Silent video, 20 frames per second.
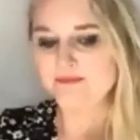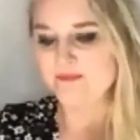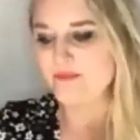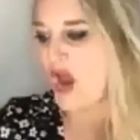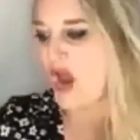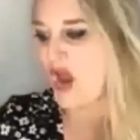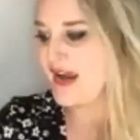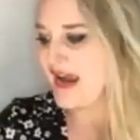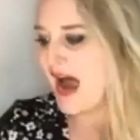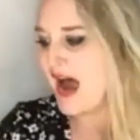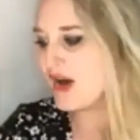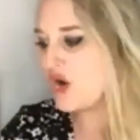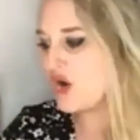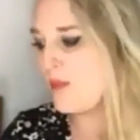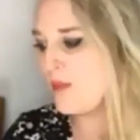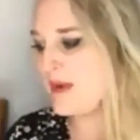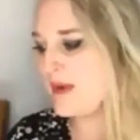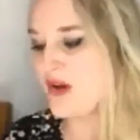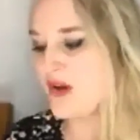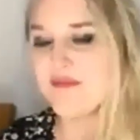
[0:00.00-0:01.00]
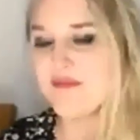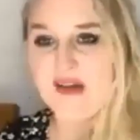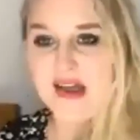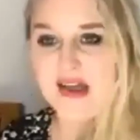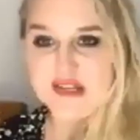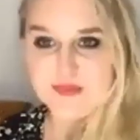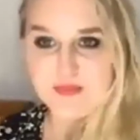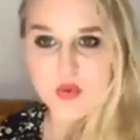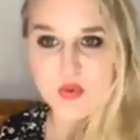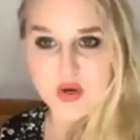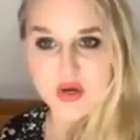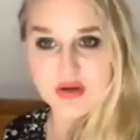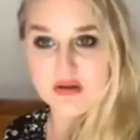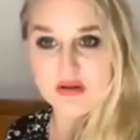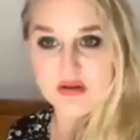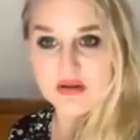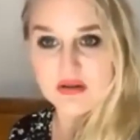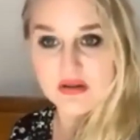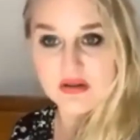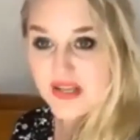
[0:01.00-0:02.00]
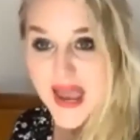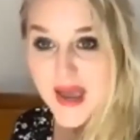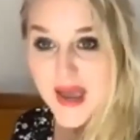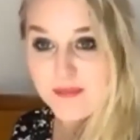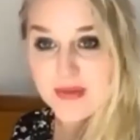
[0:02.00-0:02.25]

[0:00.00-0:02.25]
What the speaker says: I can't comment on Facebook yet